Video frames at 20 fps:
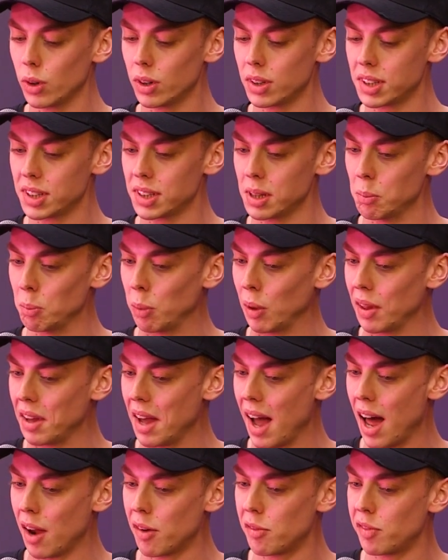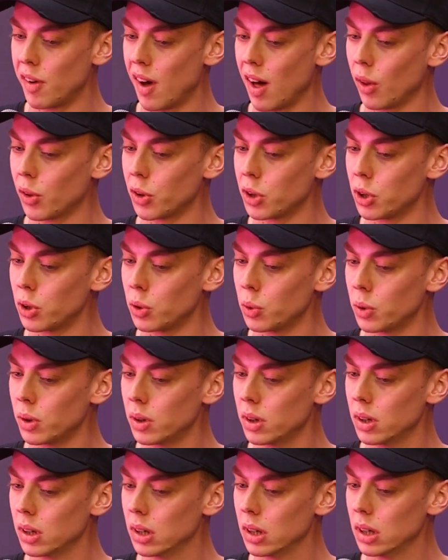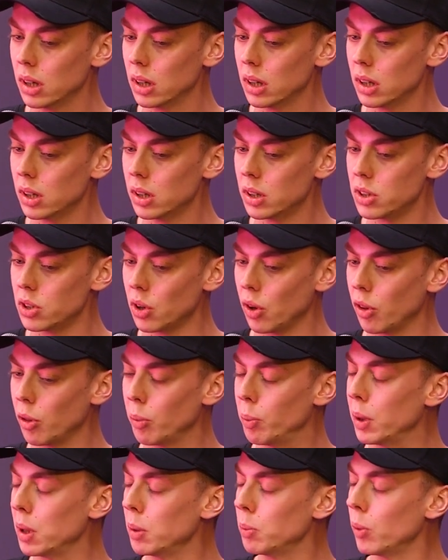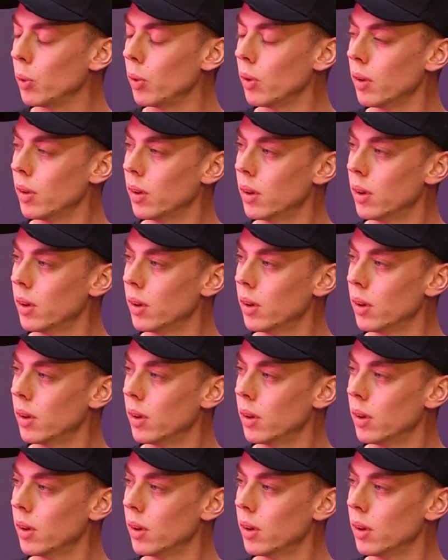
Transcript: simply add value to other people.